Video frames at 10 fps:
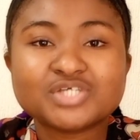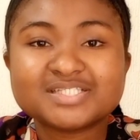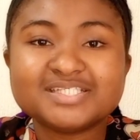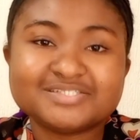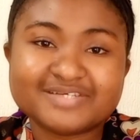
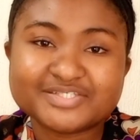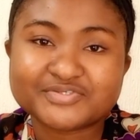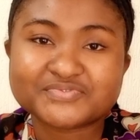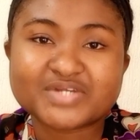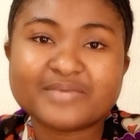Just hit the red
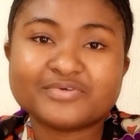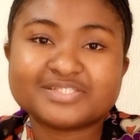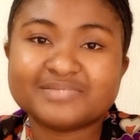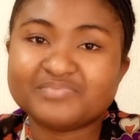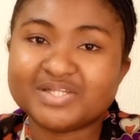subscribe
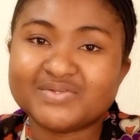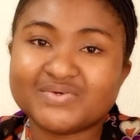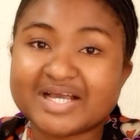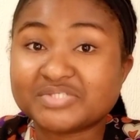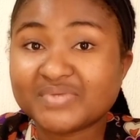button
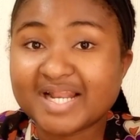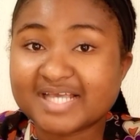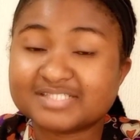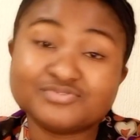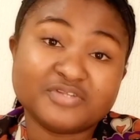below as well
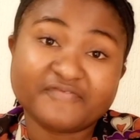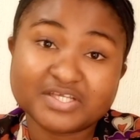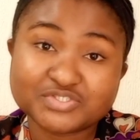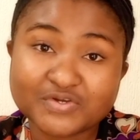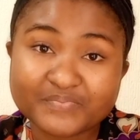as the
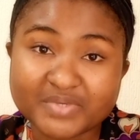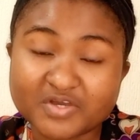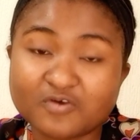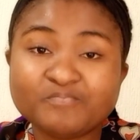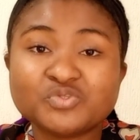notification bell